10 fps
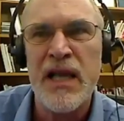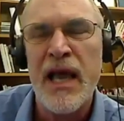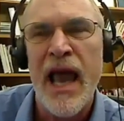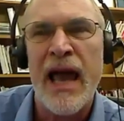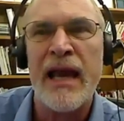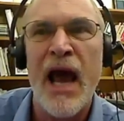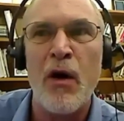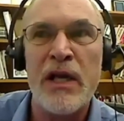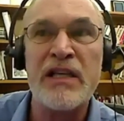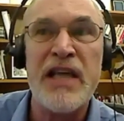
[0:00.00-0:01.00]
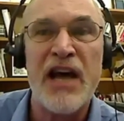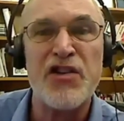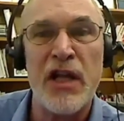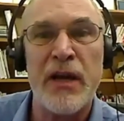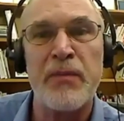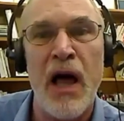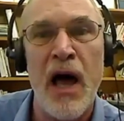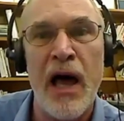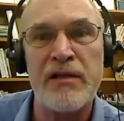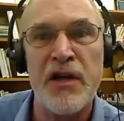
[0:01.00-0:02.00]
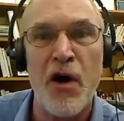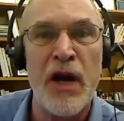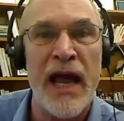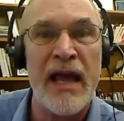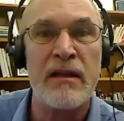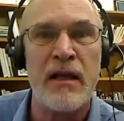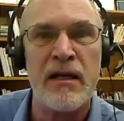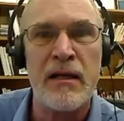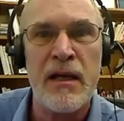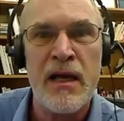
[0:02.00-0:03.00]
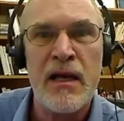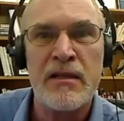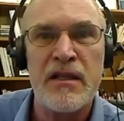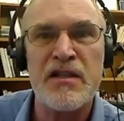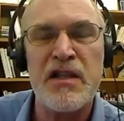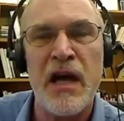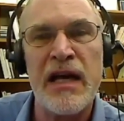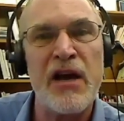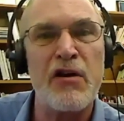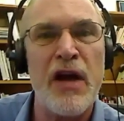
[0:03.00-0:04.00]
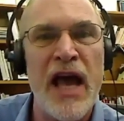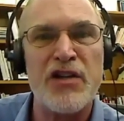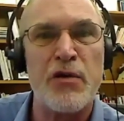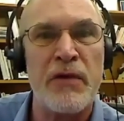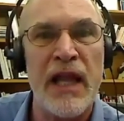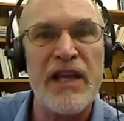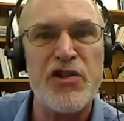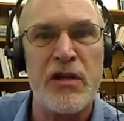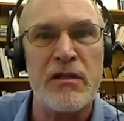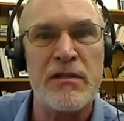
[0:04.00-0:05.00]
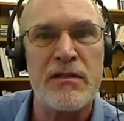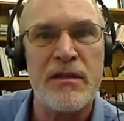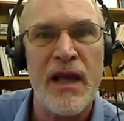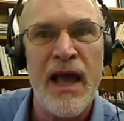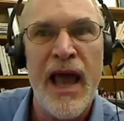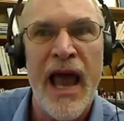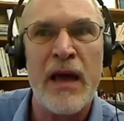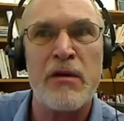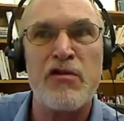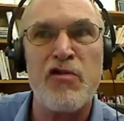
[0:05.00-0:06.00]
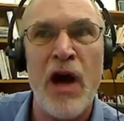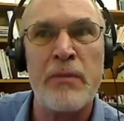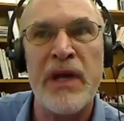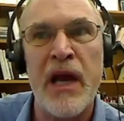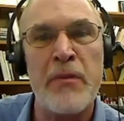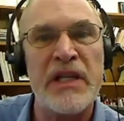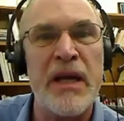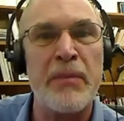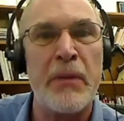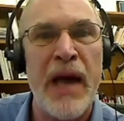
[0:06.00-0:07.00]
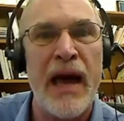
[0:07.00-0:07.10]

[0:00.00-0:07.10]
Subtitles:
and now he's actually applying to go to England to study international relations and try to become a diplomat.